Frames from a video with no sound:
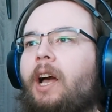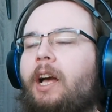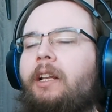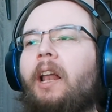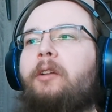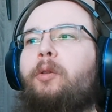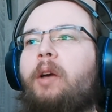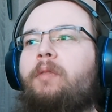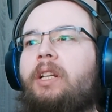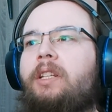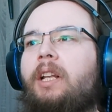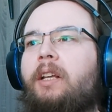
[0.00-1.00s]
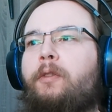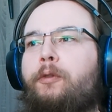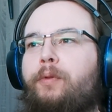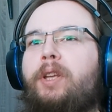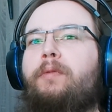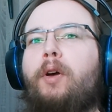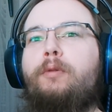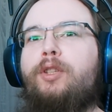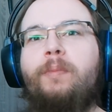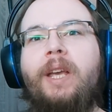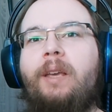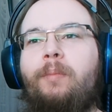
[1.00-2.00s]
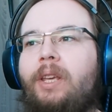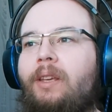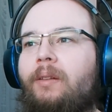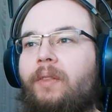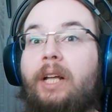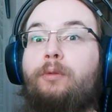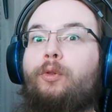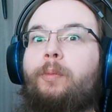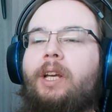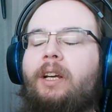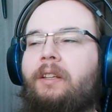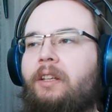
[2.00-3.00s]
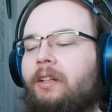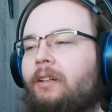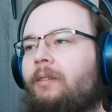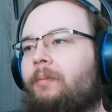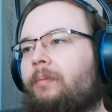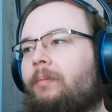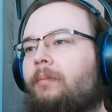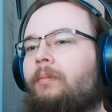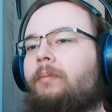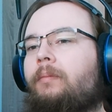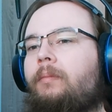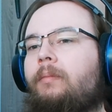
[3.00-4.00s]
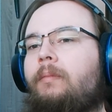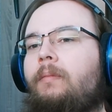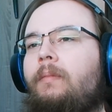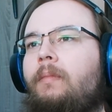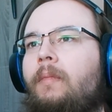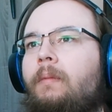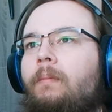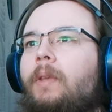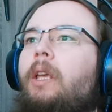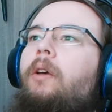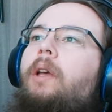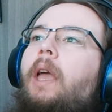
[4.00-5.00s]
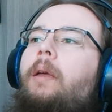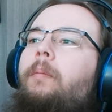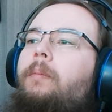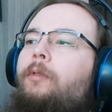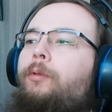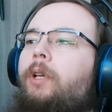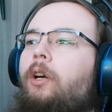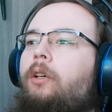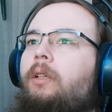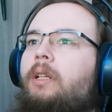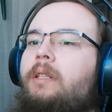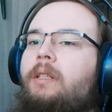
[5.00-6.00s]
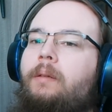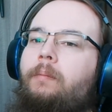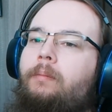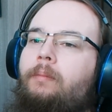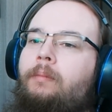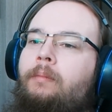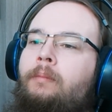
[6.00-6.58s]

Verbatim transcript: yeah, I'd like to have at least like three votes maybe. That would be ideal. Okay, regardless.